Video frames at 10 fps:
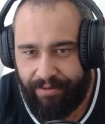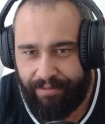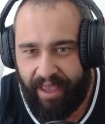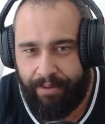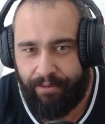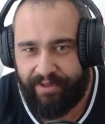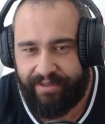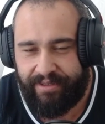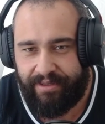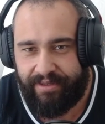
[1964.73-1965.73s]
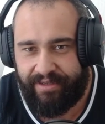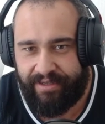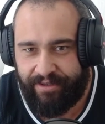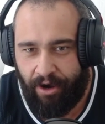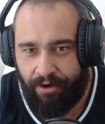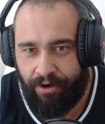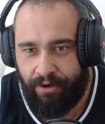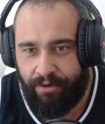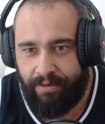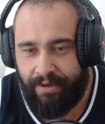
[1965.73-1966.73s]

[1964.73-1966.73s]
Maybe it was Cesaro.